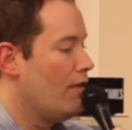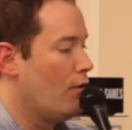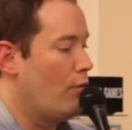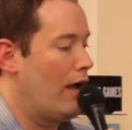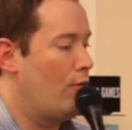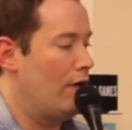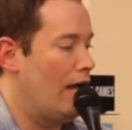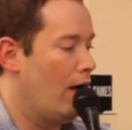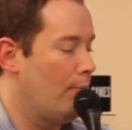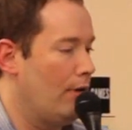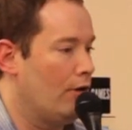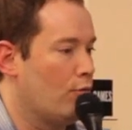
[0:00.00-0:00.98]
the way we
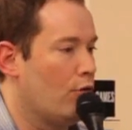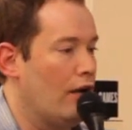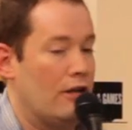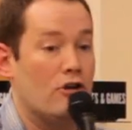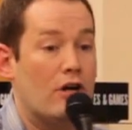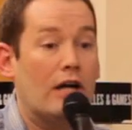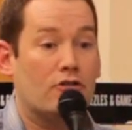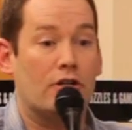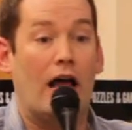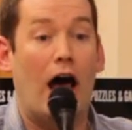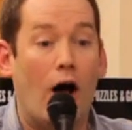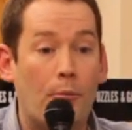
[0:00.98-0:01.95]
help build a world, and you guys are
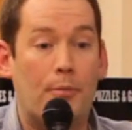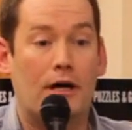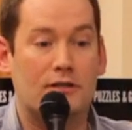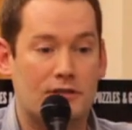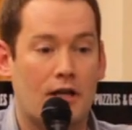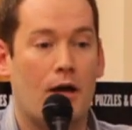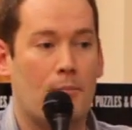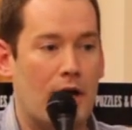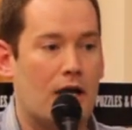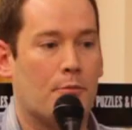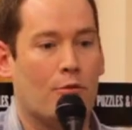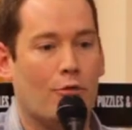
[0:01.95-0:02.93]
gonna help us
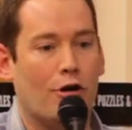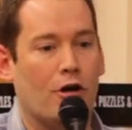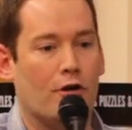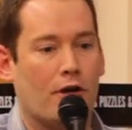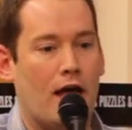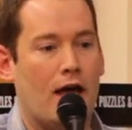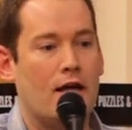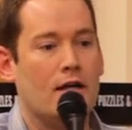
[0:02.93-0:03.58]
make up a world, okay?